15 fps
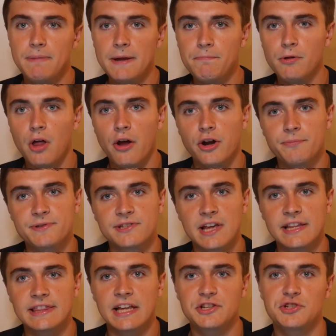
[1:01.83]
People aren't
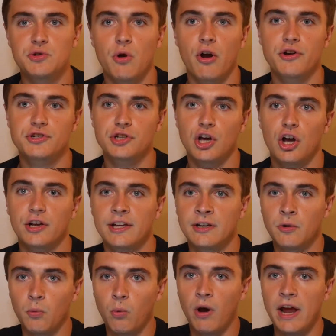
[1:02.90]
upset that you aren't
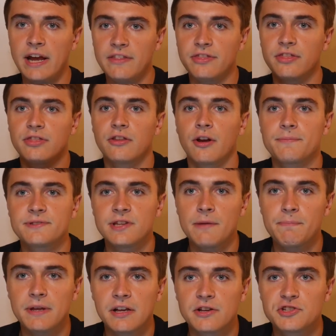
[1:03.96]
talking white. They're
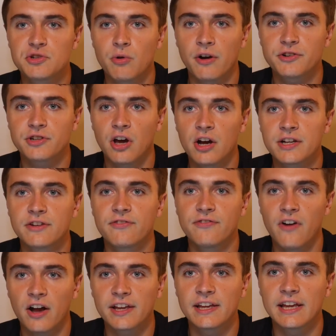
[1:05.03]
upset because you aren't talking
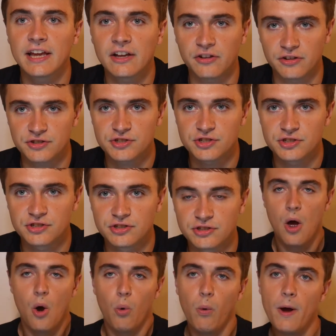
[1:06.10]
fucking English.
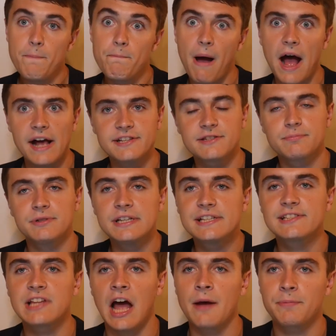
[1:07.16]
What possibly is
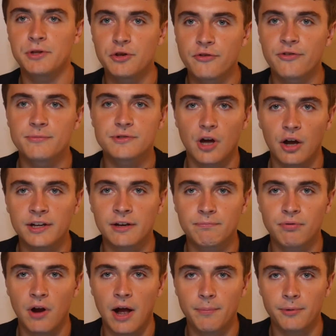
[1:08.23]
stopping you from talking
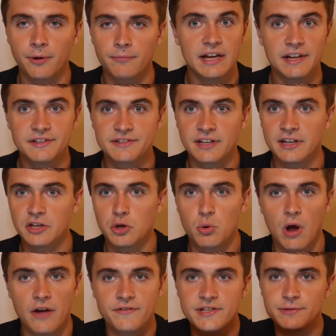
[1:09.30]
proper? Is it you
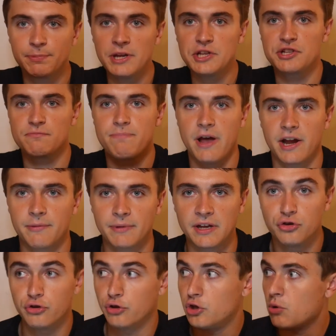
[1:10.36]
have a speech
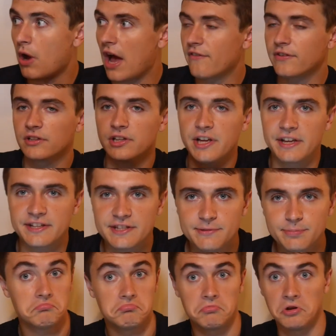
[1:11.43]
impediment? Do you have a
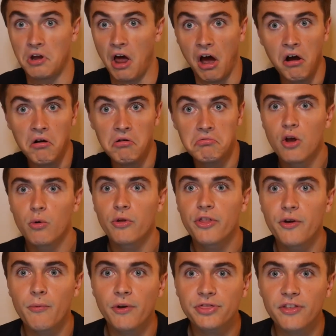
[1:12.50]
lisp? No? Well
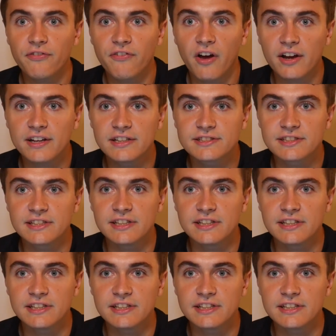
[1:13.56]
then what the fuck is